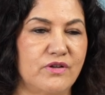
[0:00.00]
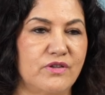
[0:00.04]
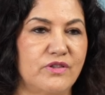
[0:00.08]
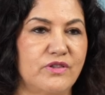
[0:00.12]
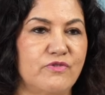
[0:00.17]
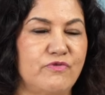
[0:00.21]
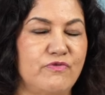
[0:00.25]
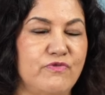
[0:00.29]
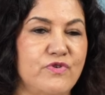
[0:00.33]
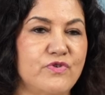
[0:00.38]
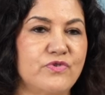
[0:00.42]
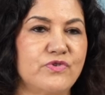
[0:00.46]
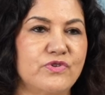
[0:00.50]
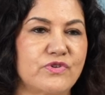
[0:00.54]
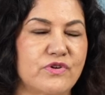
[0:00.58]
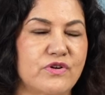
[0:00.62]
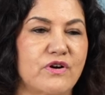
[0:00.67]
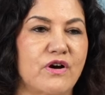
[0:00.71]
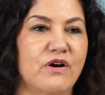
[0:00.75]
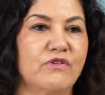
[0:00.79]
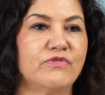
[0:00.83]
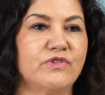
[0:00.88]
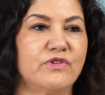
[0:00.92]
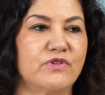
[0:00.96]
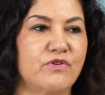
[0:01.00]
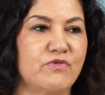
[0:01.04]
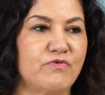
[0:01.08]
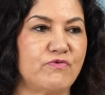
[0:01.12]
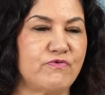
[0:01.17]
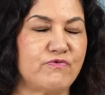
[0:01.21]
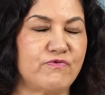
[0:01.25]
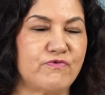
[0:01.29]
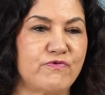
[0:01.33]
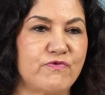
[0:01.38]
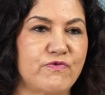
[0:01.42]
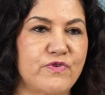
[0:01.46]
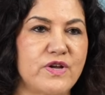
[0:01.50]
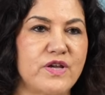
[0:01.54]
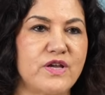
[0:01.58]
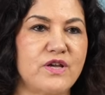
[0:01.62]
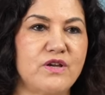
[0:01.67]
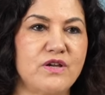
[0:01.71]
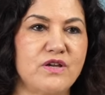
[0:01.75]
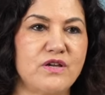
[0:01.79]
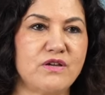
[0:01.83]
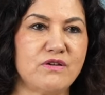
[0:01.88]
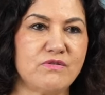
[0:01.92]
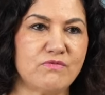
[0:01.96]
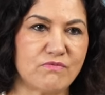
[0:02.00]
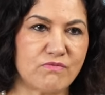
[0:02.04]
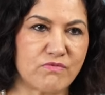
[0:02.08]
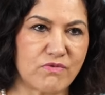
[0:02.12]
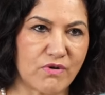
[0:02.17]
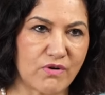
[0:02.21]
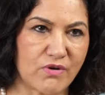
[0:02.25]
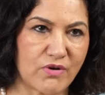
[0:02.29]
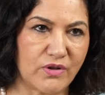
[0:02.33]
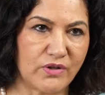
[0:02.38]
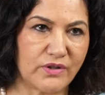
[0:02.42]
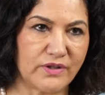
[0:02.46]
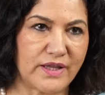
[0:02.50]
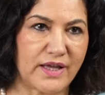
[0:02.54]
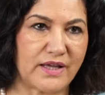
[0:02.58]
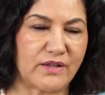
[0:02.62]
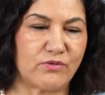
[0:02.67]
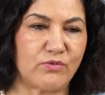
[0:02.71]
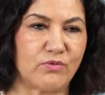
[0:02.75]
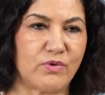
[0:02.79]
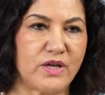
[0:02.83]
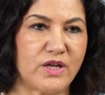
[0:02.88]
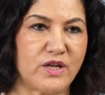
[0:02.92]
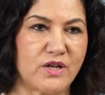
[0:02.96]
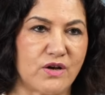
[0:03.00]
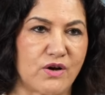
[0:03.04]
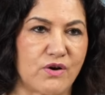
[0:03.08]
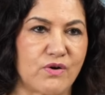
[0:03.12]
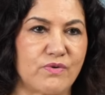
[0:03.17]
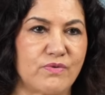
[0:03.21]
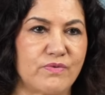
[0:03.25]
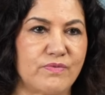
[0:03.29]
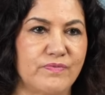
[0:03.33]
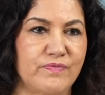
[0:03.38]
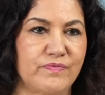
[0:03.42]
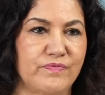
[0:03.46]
the future of the free world that we know,